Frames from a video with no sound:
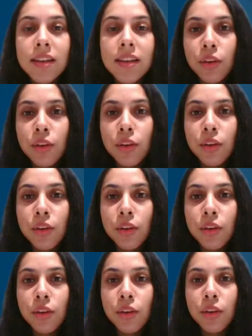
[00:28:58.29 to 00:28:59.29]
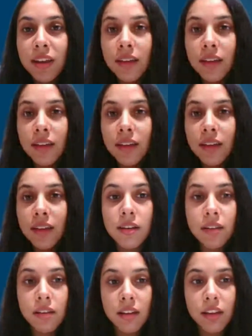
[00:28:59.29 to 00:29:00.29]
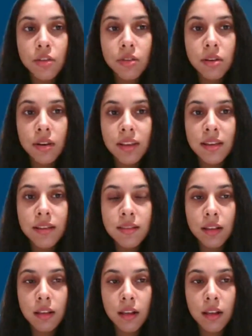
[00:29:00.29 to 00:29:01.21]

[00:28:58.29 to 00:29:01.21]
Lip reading: you might want to take into consideration is